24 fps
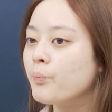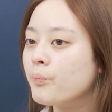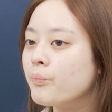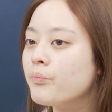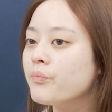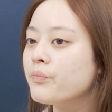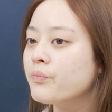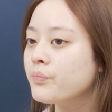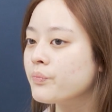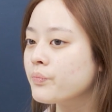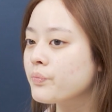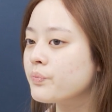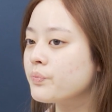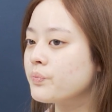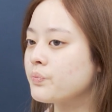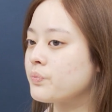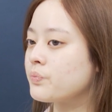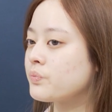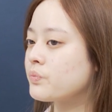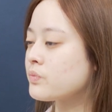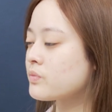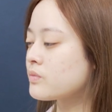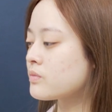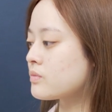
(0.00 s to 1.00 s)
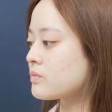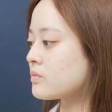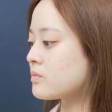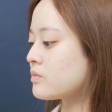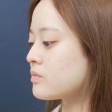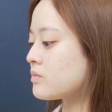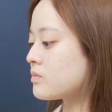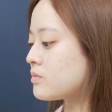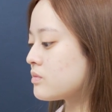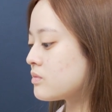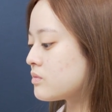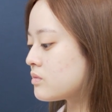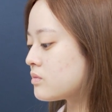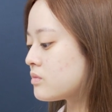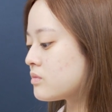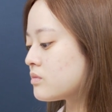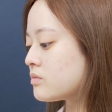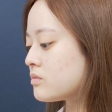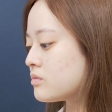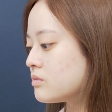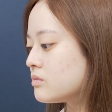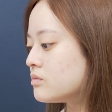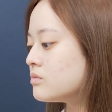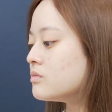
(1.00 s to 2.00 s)

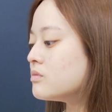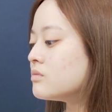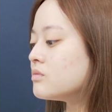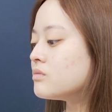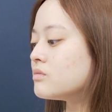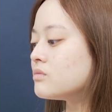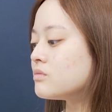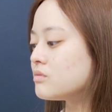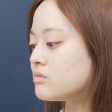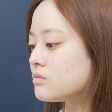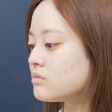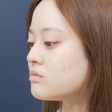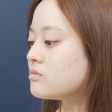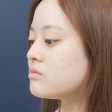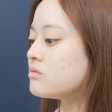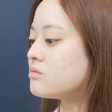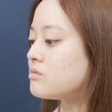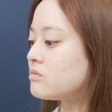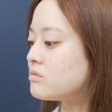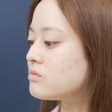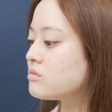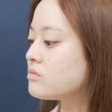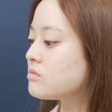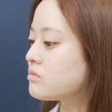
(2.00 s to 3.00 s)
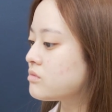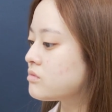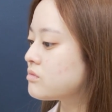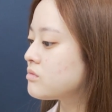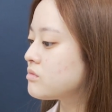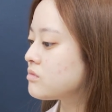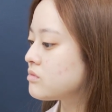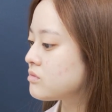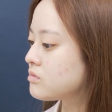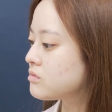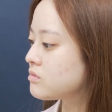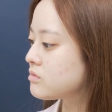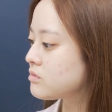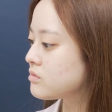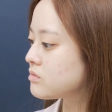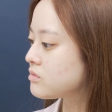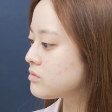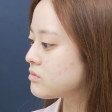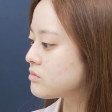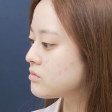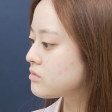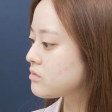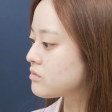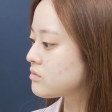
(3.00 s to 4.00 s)

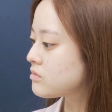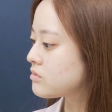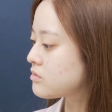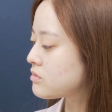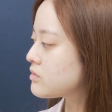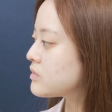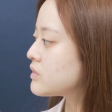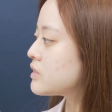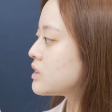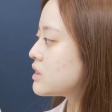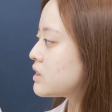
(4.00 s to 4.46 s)
[no speech]